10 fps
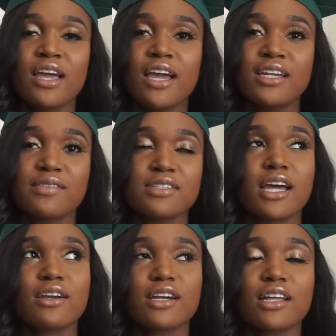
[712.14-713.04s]
and it was
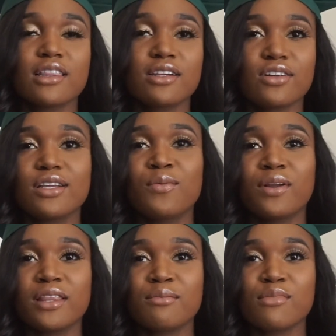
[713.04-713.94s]
like literally
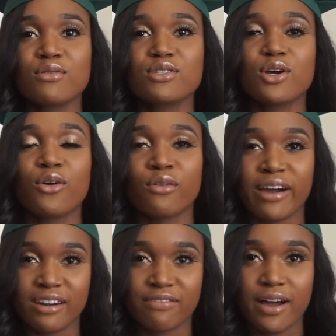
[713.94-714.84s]
one of the most
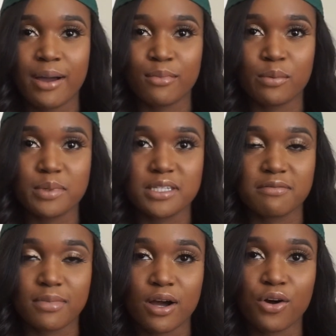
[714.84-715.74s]
gratifying moments of
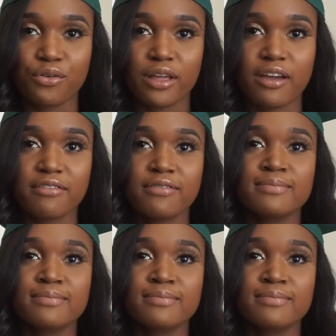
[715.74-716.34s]
my whole life.